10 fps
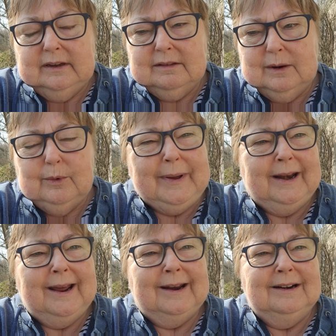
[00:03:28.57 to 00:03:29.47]
they were
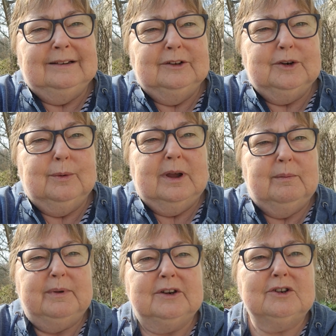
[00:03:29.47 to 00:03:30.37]
manhandled quite
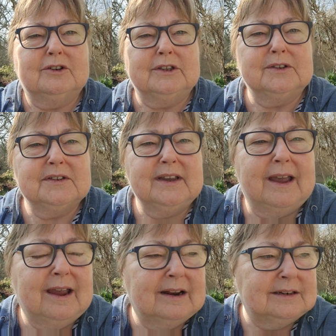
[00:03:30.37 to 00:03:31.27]
a bit during the
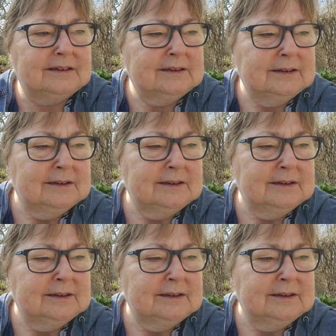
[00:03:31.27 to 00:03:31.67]
scan,